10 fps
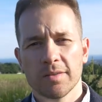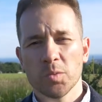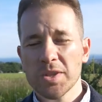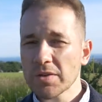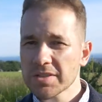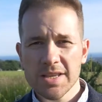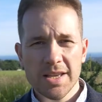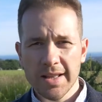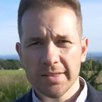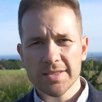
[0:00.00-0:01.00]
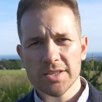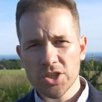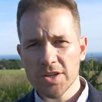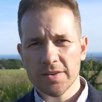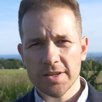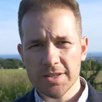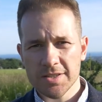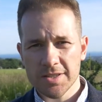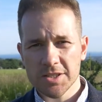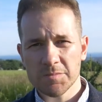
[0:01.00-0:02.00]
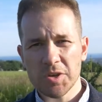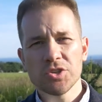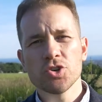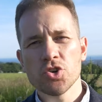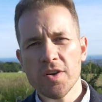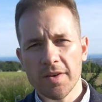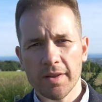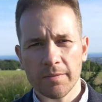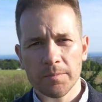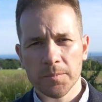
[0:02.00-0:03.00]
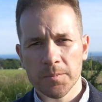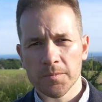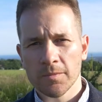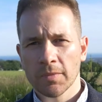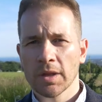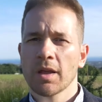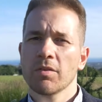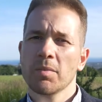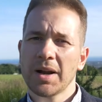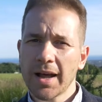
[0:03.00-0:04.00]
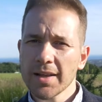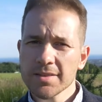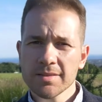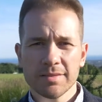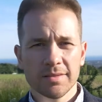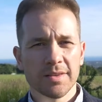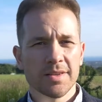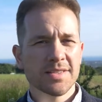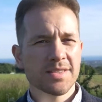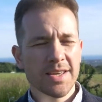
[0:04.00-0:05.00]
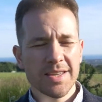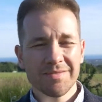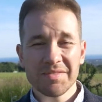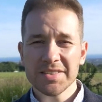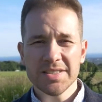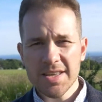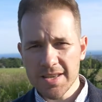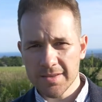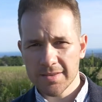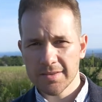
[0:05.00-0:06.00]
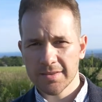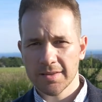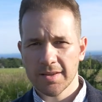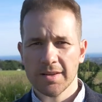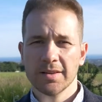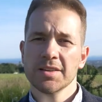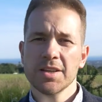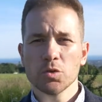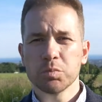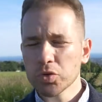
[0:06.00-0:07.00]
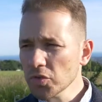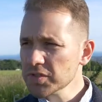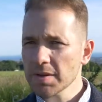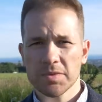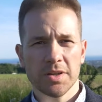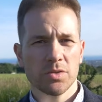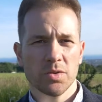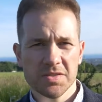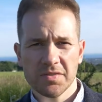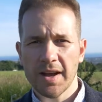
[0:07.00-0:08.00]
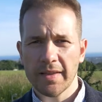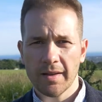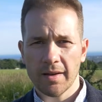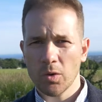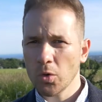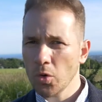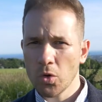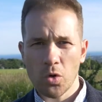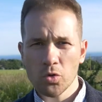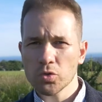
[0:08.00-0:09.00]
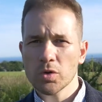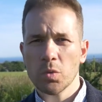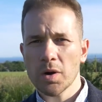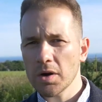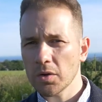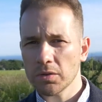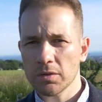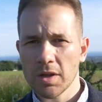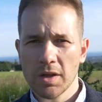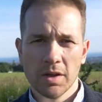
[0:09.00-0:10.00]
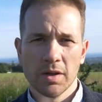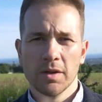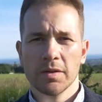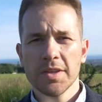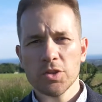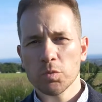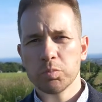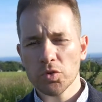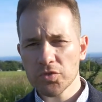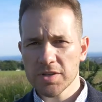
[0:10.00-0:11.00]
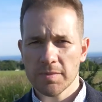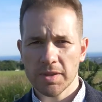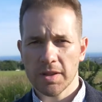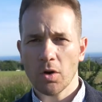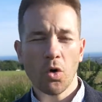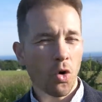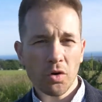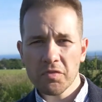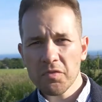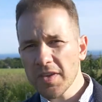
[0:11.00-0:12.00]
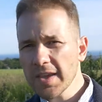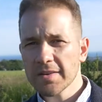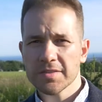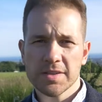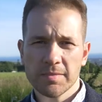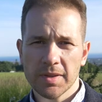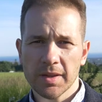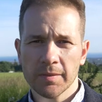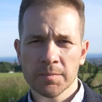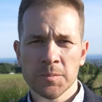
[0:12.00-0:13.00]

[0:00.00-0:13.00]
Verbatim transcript: without seeing that this achiever is being driven from an unseen need to prove something to his father, or to the world, need to prove something, or fear of something.